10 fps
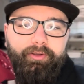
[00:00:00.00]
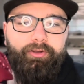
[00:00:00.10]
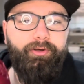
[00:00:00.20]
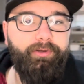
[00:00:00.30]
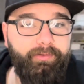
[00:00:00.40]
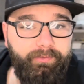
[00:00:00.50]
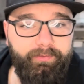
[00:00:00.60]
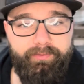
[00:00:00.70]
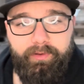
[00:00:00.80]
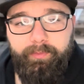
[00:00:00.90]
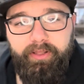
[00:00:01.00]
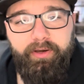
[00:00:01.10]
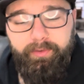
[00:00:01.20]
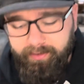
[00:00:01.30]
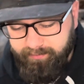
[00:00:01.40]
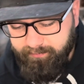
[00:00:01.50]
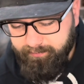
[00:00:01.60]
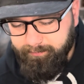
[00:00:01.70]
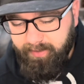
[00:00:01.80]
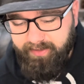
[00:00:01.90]
cured, so I'm gonna go in,
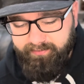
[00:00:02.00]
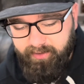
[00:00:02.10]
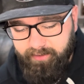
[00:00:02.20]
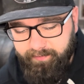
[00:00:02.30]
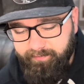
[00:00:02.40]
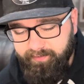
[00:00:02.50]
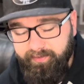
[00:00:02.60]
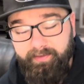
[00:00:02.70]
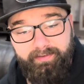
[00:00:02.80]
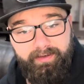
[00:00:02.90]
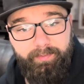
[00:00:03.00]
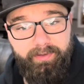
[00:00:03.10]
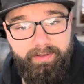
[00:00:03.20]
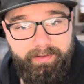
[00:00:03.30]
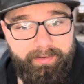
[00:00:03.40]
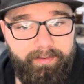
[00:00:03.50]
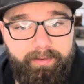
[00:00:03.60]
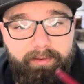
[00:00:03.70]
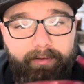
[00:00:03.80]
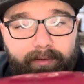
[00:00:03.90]
mask off everything that's gonna be
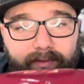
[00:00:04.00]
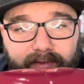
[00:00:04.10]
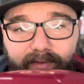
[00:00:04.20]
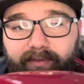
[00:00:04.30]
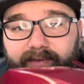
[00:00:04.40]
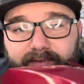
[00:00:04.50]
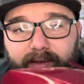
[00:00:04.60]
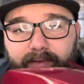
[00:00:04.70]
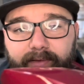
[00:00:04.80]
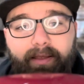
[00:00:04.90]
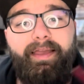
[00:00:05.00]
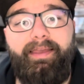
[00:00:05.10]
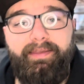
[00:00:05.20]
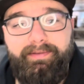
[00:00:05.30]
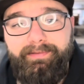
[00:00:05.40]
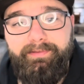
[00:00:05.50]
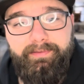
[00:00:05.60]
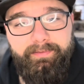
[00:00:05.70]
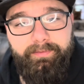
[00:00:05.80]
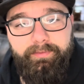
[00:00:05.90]
this color,
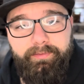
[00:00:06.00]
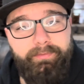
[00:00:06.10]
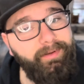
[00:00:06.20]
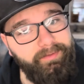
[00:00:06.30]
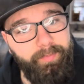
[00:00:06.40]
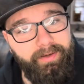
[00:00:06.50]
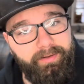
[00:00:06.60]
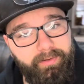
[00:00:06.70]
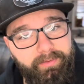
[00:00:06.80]
and get to painting